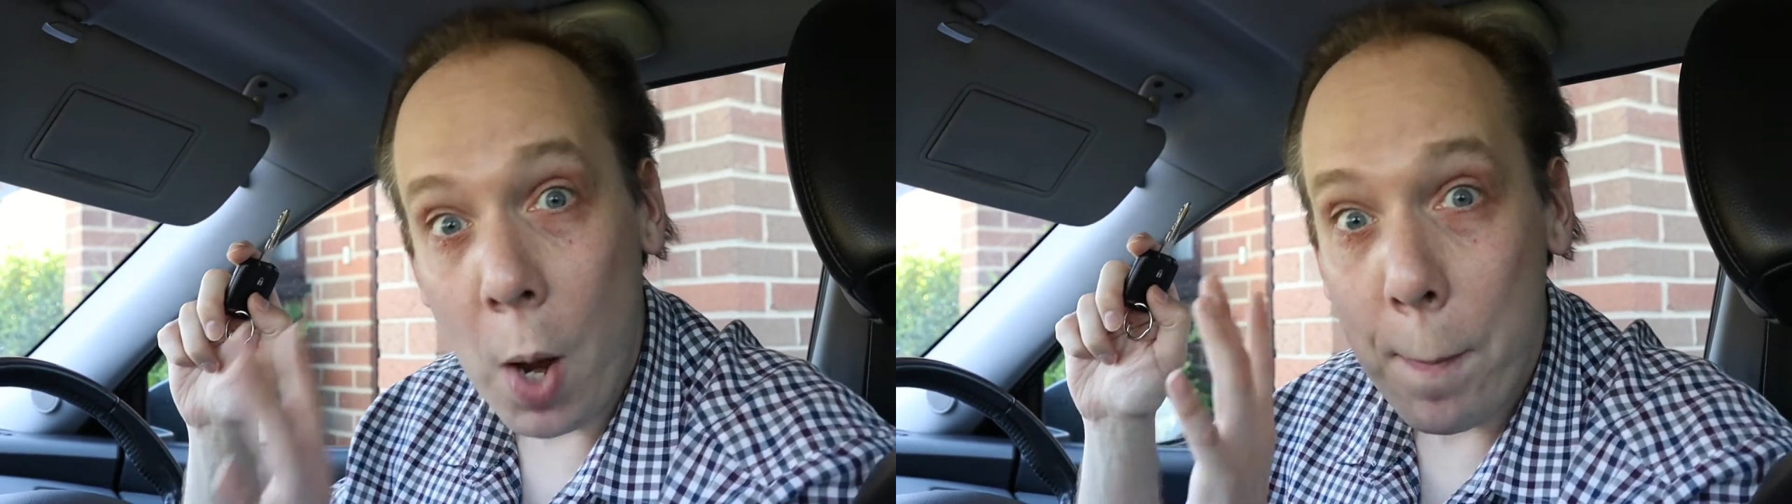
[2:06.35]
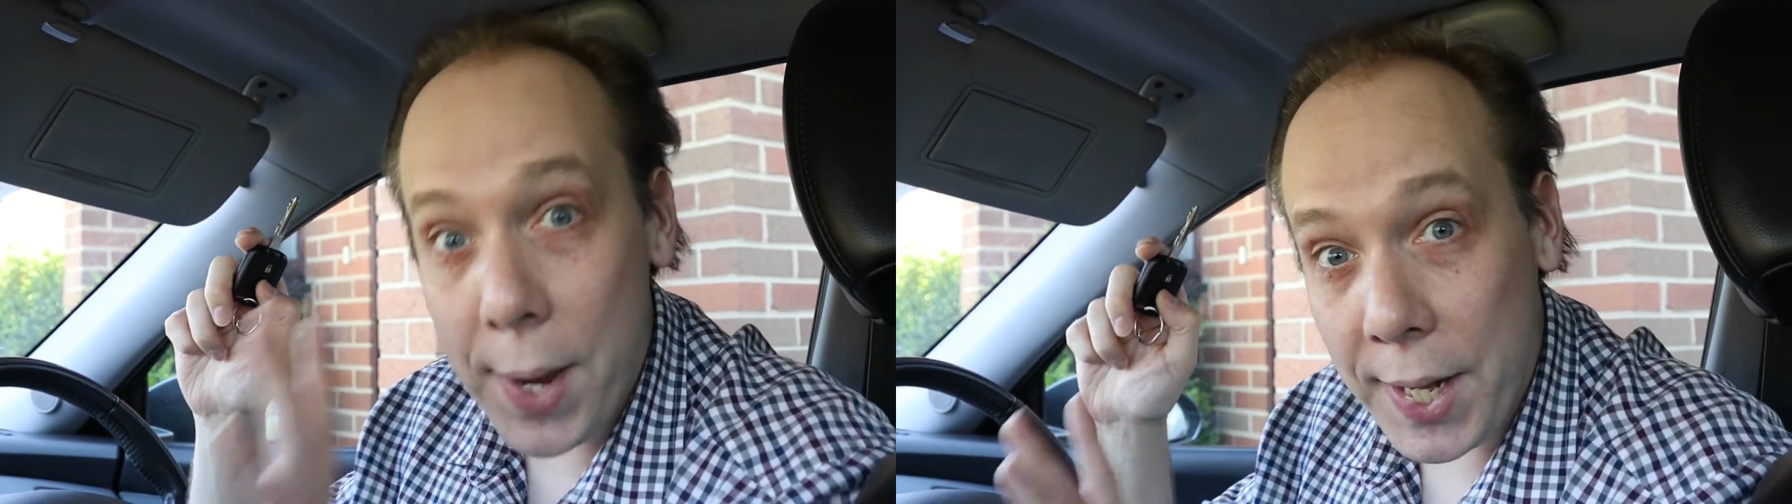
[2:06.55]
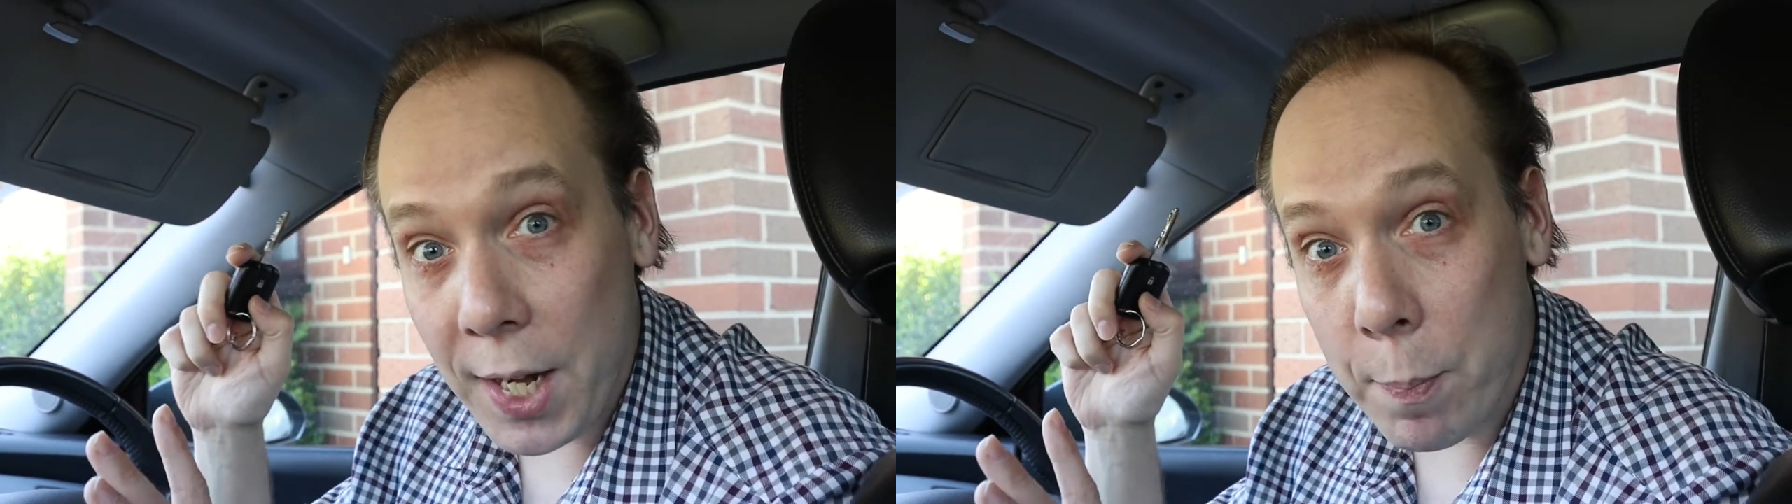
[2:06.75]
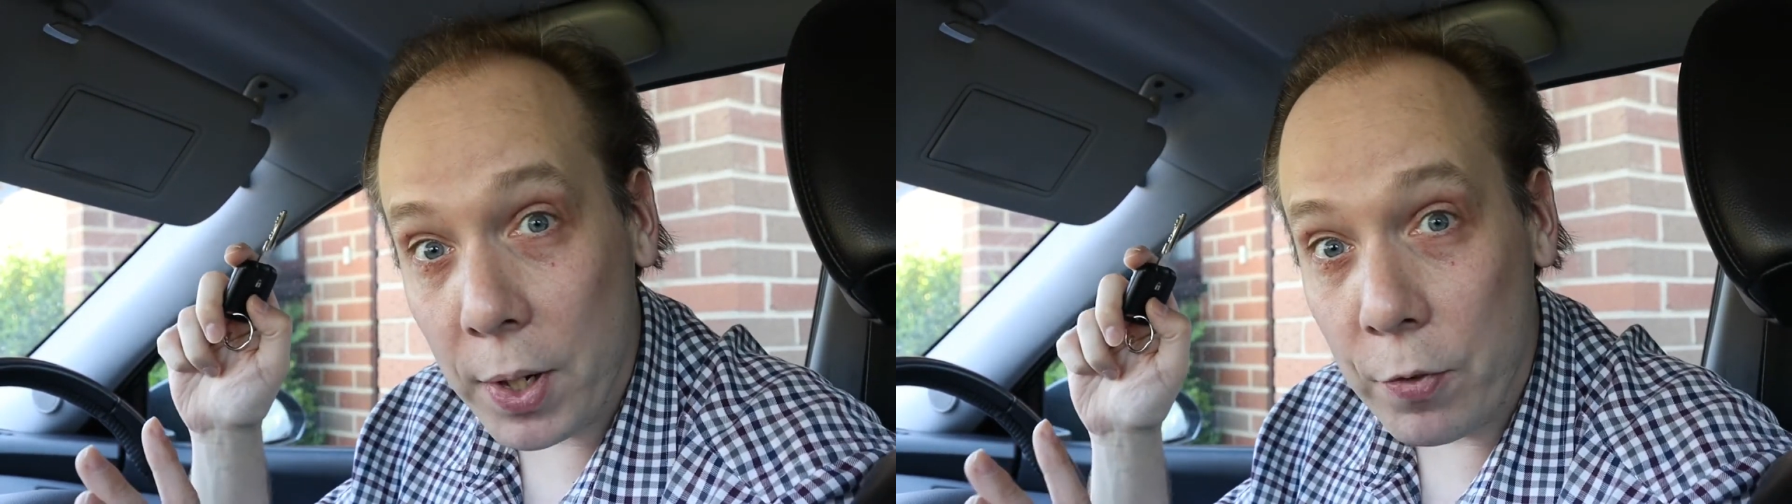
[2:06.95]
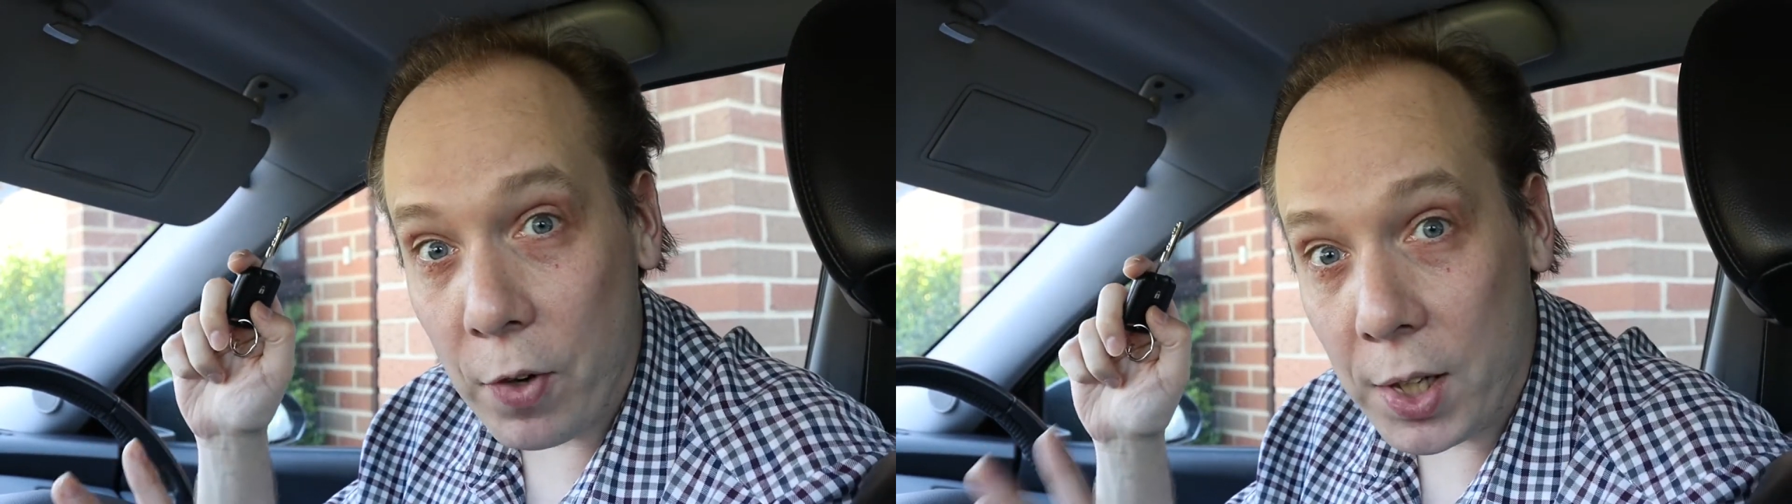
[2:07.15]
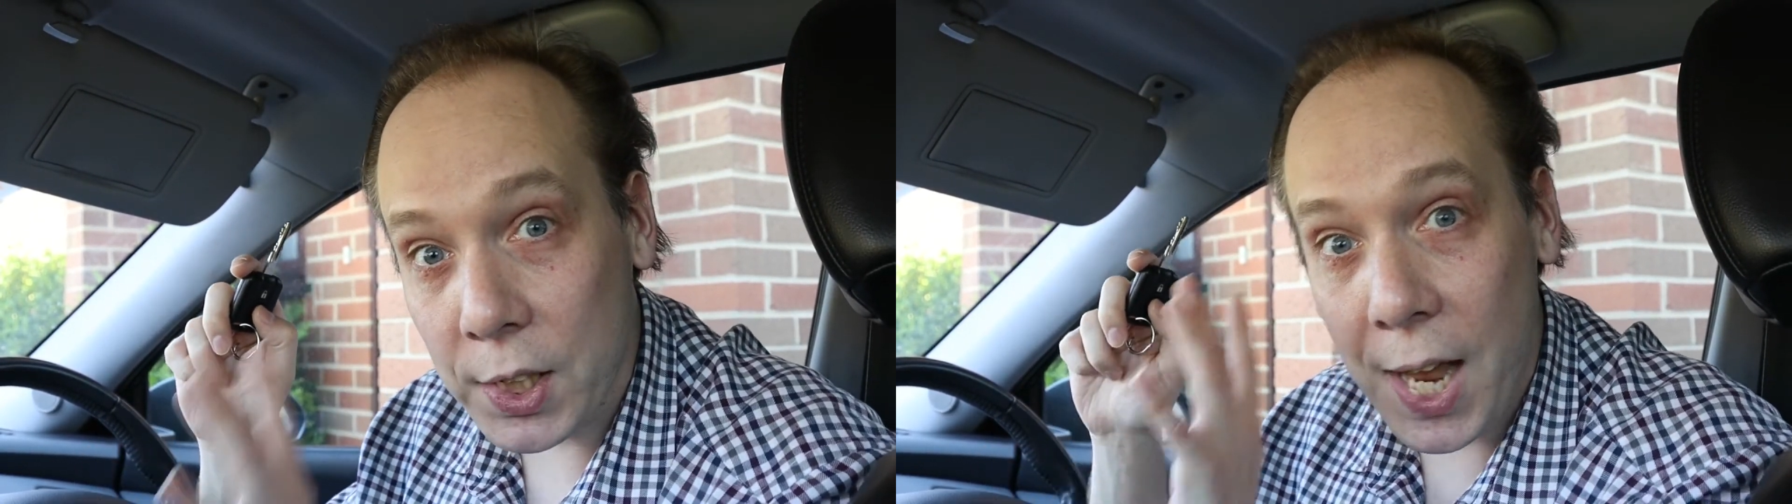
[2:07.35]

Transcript: making a big fuss